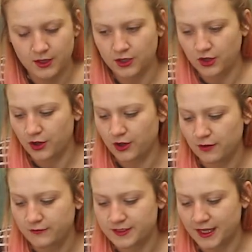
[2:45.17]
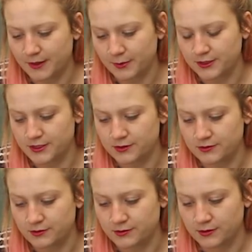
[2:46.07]
curved, and I'm going to
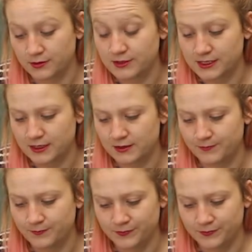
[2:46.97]
do, you'll see them.